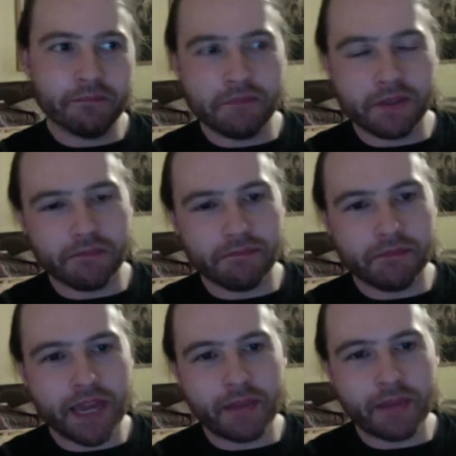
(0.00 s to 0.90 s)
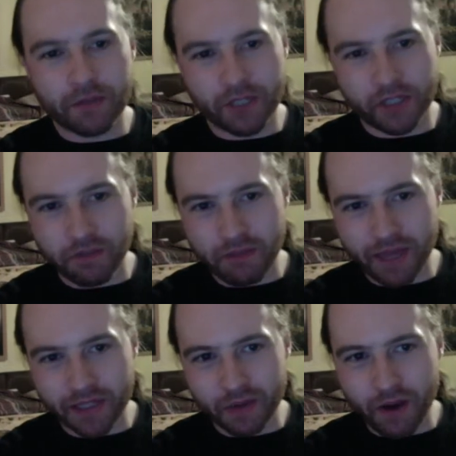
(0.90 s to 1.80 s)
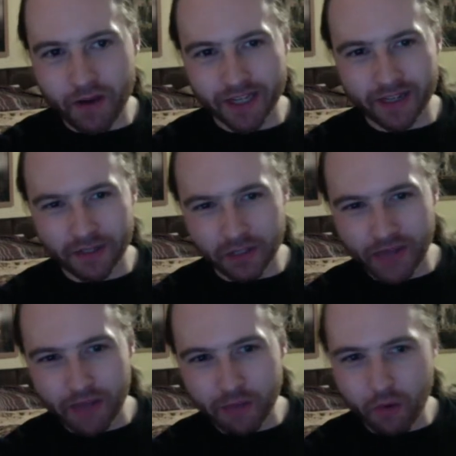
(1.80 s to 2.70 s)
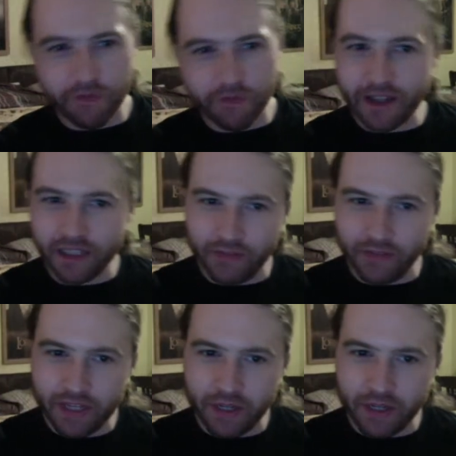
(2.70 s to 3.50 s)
maybe there are some bits where I can do that more effectively than